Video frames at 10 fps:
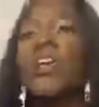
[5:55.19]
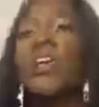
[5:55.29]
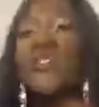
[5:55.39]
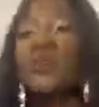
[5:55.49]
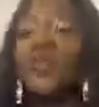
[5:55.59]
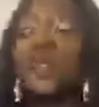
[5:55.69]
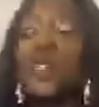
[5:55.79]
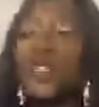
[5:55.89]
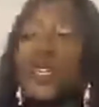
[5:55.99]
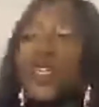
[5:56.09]
you will
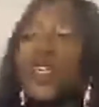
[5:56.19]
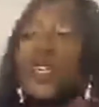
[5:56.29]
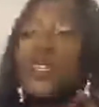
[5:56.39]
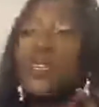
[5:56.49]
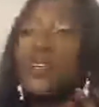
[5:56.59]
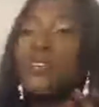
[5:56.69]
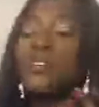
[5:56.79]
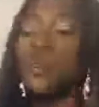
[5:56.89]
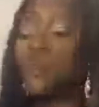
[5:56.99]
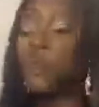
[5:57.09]
see the link in the
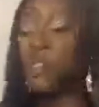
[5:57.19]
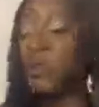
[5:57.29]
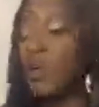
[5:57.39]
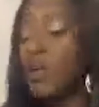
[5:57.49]
description,